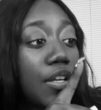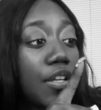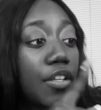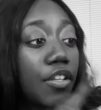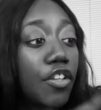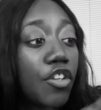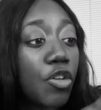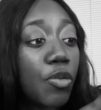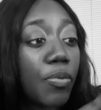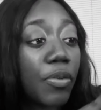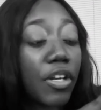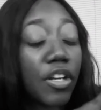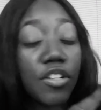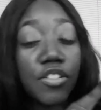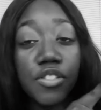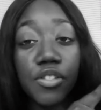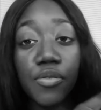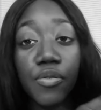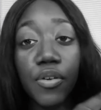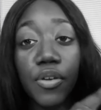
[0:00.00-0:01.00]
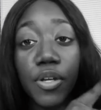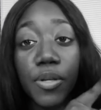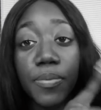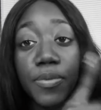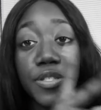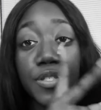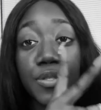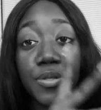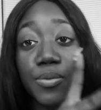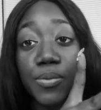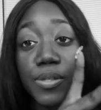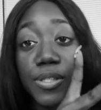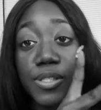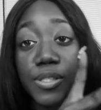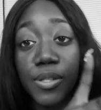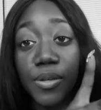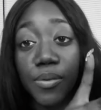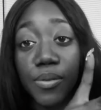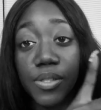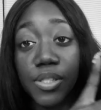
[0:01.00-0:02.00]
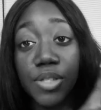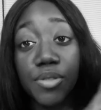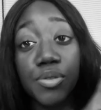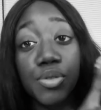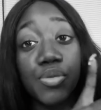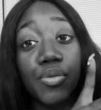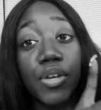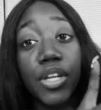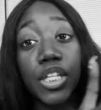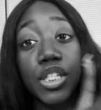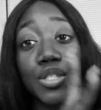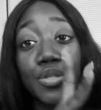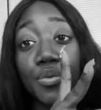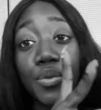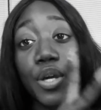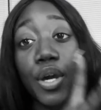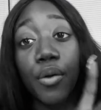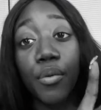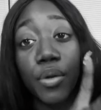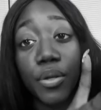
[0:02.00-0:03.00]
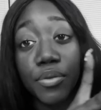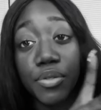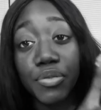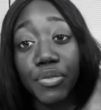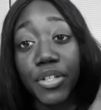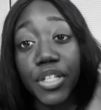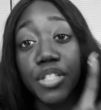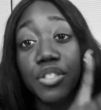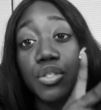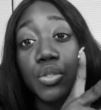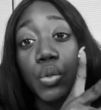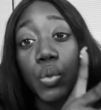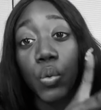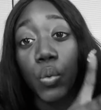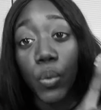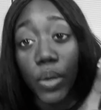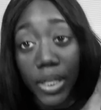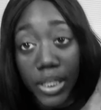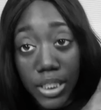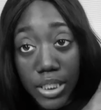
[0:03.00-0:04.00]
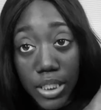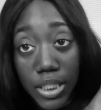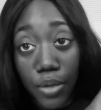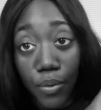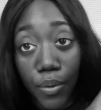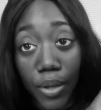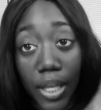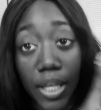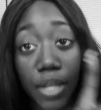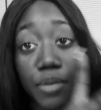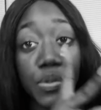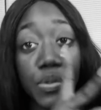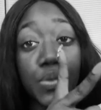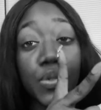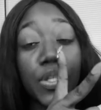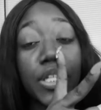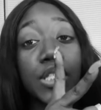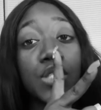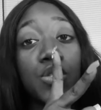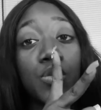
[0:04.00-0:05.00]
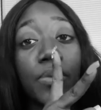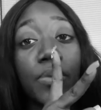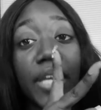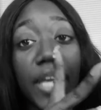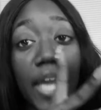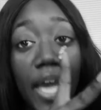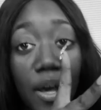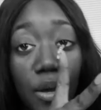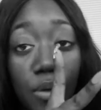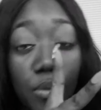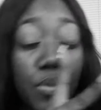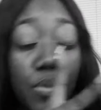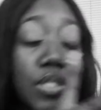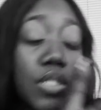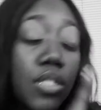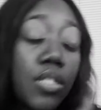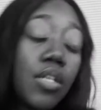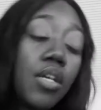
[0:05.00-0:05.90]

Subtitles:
Cupid also wrote up his 2 weeks notice. He was ready to go. He was ready to quit. Okay, he was ready to be out.